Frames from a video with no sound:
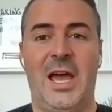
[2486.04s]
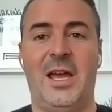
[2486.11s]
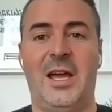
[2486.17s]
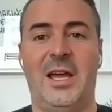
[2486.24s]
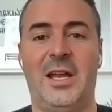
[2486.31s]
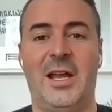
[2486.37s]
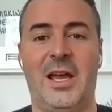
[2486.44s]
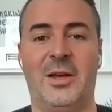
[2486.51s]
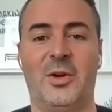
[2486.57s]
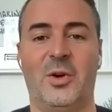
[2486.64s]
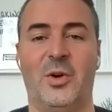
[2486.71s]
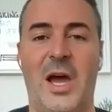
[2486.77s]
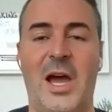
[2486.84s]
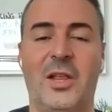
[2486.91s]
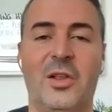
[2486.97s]
I and I
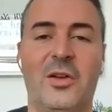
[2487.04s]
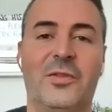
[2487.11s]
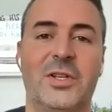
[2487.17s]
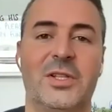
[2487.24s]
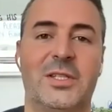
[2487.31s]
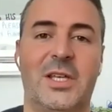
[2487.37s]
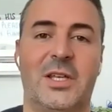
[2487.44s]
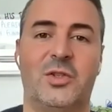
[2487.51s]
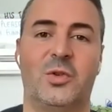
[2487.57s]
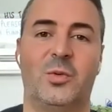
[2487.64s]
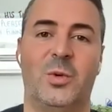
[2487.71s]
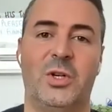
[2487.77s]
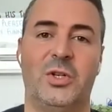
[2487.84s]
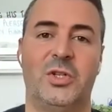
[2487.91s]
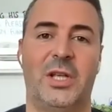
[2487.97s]
go, I love consent so
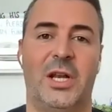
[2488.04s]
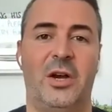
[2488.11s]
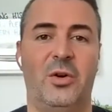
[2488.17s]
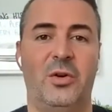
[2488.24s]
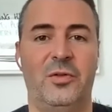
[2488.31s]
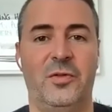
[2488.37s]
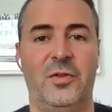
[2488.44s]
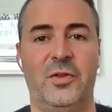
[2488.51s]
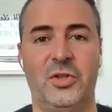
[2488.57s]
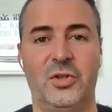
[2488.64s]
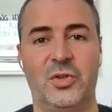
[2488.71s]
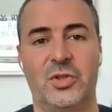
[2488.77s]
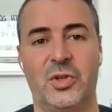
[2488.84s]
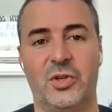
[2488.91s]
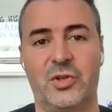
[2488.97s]
much that I don't even
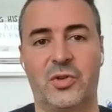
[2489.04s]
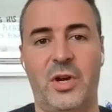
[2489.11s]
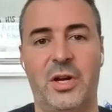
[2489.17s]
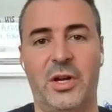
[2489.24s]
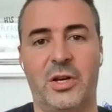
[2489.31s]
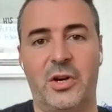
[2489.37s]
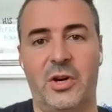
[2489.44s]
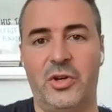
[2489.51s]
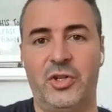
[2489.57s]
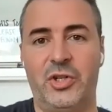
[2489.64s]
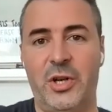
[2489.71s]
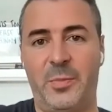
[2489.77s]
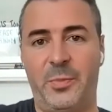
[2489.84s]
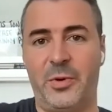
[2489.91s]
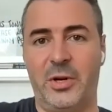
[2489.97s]
use those credit card
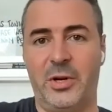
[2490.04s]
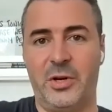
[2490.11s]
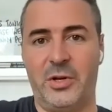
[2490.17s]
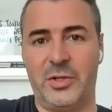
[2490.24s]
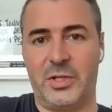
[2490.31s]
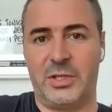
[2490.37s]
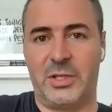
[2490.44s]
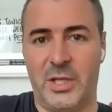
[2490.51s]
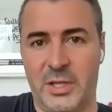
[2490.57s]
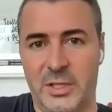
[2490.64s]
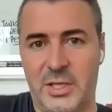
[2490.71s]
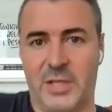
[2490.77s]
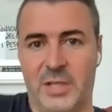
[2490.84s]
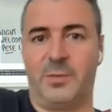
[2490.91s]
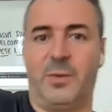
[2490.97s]
chip readers until it
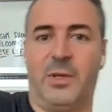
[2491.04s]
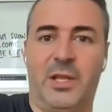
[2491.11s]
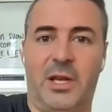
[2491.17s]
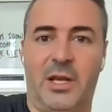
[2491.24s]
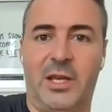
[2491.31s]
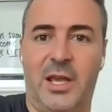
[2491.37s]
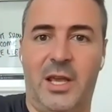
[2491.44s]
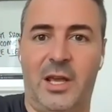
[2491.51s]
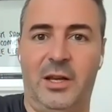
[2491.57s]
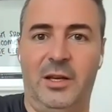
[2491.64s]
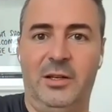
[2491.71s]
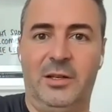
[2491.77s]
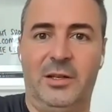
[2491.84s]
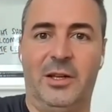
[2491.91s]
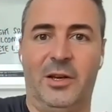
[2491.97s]
tells me that I can.
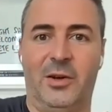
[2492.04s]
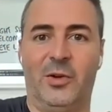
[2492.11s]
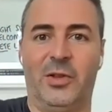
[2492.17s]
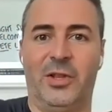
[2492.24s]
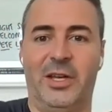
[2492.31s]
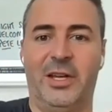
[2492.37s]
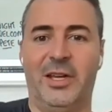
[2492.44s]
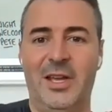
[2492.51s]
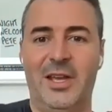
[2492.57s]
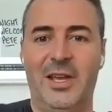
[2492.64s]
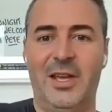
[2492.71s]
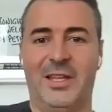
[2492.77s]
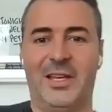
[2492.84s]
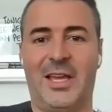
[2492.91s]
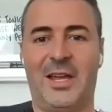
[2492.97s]
You know, like
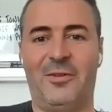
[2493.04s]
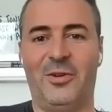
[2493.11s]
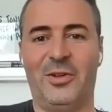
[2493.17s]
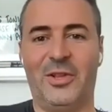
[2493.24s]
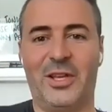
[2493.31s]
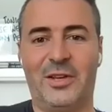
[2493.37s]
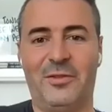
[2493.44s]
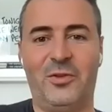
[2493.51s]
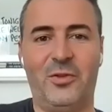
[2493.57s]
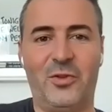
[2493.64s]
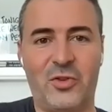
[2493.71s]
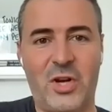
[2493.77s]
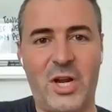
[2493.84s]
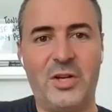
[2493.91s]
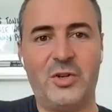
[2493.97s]
like every like if you were
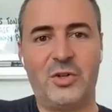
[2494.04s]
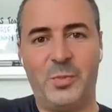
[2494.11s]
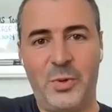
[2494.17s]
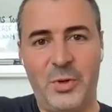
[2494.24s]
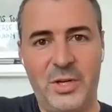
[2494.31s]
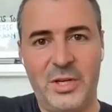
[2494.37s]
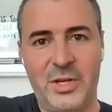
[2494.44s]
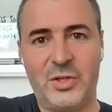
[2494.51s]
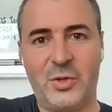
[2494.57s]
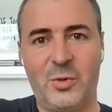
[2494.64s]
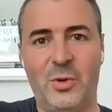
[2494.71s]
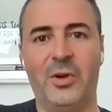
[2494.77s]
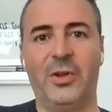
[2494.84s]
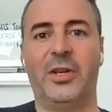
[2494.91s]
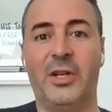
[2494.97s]
trying to put it in too
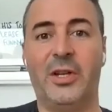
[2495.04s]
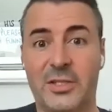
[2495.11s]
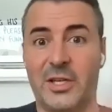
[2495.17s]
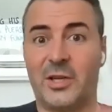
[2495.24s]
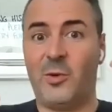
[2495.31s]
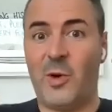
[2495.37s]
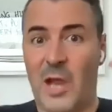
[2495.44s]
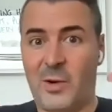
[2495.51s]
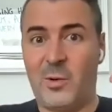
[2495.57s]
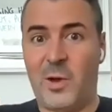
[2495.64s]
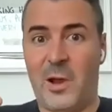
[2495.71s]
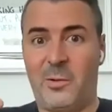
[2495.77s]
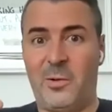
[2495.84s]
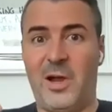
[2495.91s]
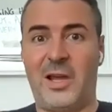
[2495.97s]
early and it's like quack,
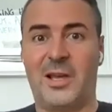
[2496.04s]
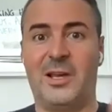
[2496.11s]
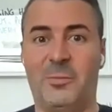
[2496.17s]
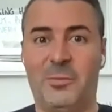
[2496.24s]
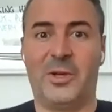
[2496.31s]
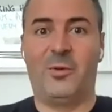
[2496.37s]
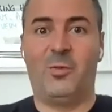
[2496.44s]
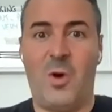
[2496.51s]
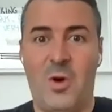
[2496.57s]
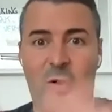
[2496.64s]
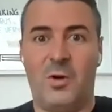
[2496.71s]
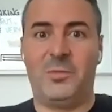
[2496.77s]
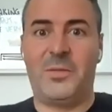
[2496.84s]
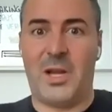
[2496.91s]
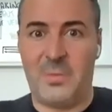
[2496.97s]
quack, quack, and I'm like,
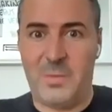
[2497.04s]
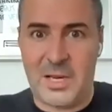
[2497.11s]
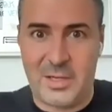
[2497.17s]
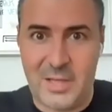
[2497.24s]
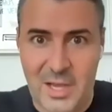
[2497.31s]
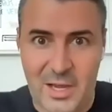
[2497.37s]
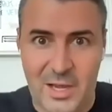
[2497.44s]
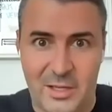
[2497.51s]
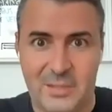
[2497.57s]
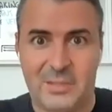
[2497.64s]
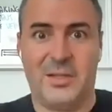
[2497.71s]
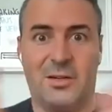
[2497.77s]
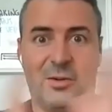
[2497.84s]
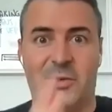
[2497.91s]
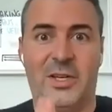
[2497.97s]
whoa, I'm not a bad guy.
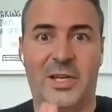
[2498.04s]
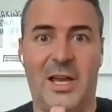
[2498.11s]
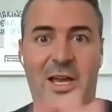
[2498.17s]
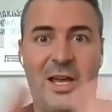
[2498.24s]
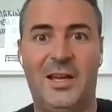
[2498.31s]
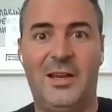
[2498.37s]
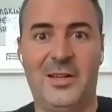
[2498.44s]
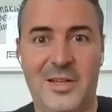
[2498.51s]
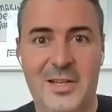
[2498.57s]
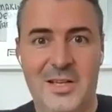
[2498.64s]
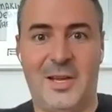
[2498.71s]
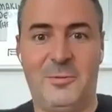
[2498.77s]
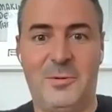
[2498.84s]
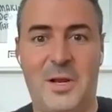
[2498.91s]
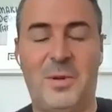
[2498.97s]
You know, like I
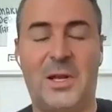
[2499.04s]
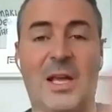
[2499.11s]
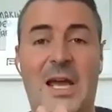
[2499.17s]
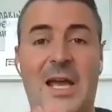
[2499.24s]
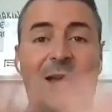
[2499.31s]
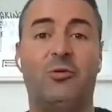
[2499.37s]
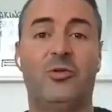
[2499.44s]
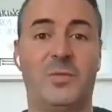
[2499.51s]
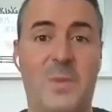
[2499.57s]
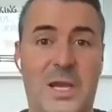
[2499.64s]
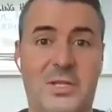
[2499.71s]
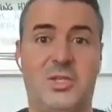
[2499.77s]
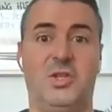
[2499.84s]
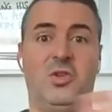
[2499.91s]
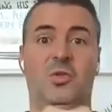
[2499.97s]
I'm not a bad guy. I
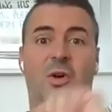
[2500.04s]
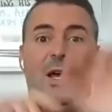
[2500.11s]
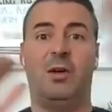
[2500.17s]
respect you.